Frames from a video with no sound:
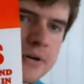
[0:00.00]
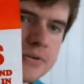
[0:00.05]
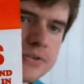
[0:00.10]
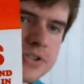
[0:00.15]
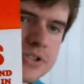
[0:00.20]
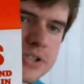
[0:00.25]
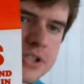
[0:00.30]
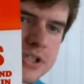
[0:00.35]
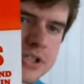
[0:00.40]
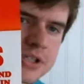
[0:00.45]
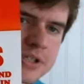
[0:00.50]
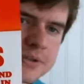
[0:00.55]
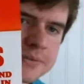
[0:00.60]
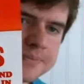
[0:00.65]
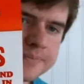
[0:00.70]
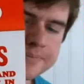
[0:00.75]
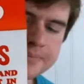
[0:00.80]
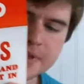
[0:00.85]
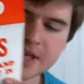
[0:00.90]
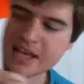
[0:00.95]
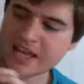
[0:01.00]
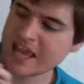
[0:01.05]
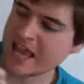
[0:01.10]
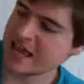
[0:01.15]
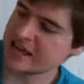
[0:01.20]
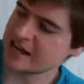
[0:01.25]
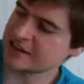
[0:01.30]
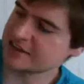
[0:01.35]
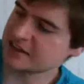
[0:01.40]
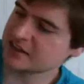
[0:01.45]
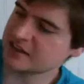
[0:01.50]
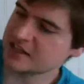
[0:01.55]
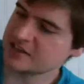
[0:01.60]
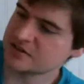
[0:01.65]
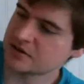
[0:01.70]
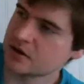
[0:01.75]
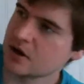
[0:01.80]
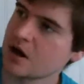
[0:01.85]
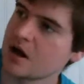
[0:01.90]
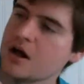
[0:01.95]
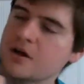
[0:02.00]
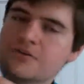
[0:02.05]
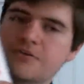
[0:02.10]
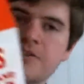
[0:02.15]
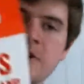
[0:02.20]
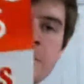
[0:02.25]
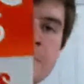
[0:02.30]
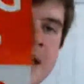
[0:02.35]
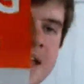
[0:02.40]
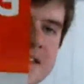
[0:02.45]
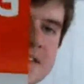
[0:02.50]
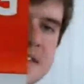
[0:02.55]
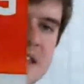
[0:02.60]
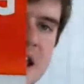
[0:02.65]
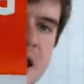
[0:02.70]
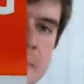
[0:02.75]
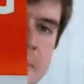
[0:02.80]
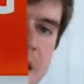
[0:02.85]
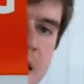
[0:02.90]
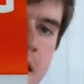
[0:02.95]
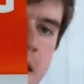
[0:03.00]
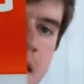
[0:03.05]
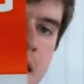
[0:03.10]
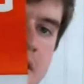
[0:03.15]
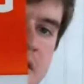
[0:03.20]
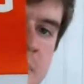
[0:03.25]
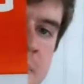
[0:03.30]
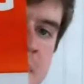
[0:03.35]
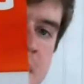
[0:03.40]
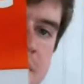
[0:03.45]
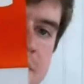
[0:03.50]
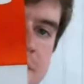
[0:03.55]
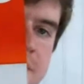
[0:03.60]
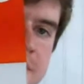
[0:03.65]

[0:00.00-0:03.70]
poster. Again, I think these are all from that same era, the mid